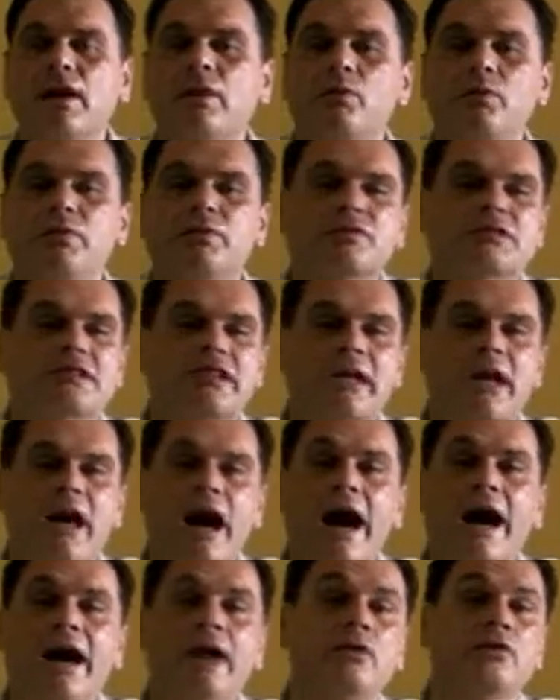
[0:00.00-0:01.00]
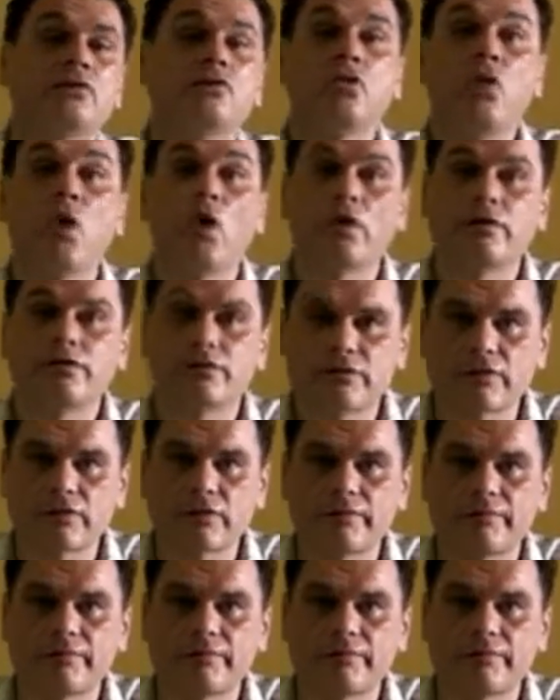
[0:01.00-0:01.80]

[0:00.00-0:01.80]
we will say "I'll not."